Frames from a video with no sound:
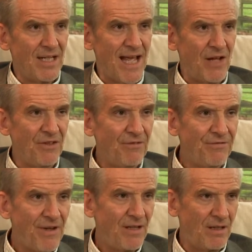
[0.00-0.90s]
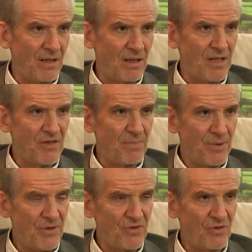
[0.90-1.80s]
Now, defender is a
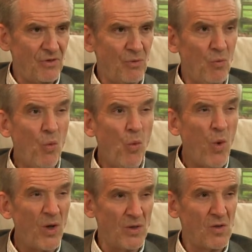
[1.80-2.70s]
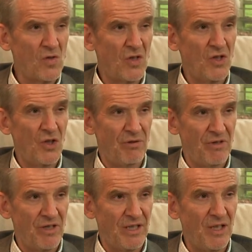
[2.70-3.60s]
person who wants
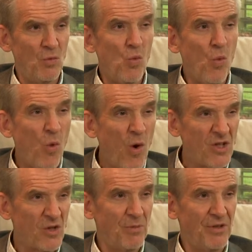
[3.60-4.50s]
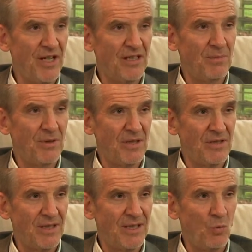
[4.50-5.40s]
security, he wants
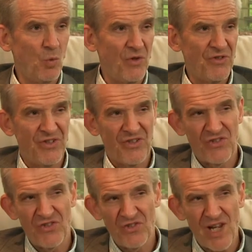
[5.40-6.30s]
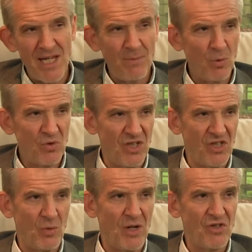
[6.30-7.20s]
predictability, he wants a stable
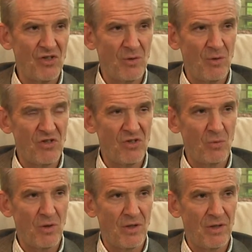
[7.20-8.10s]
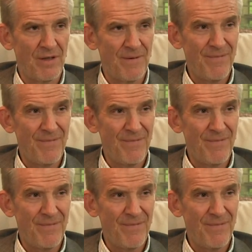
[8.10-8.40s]
situation in which to work.